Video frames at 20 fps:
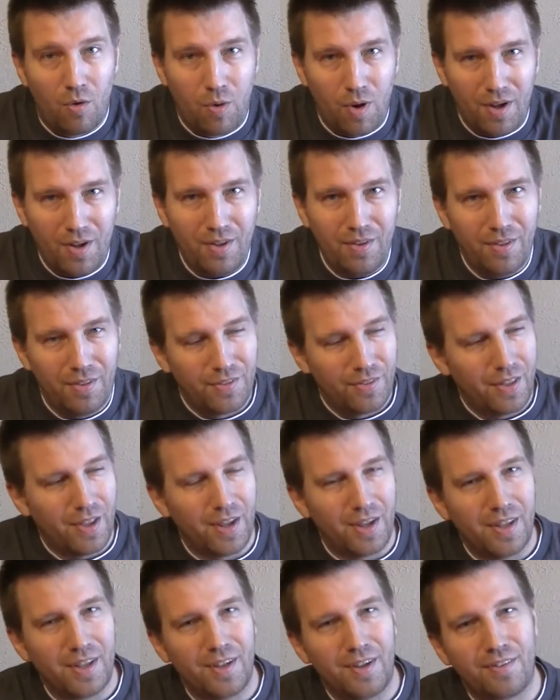well,
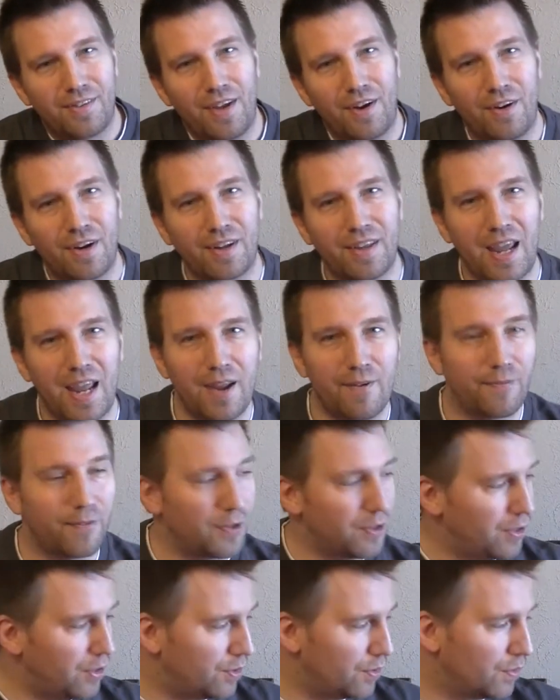then is there a game for
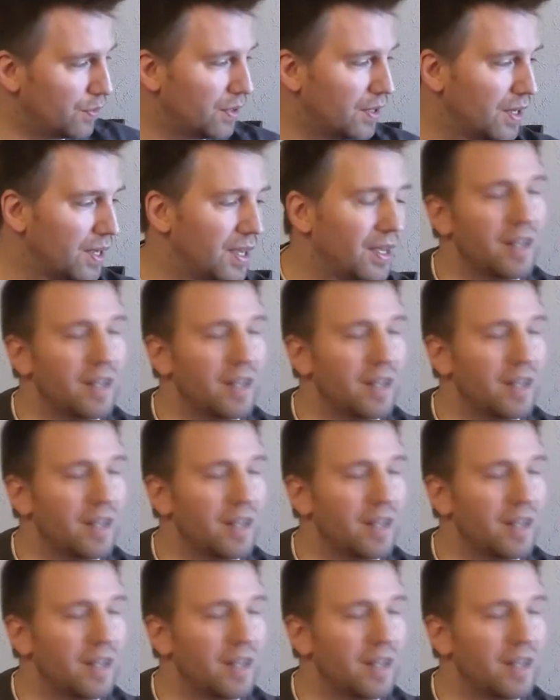you?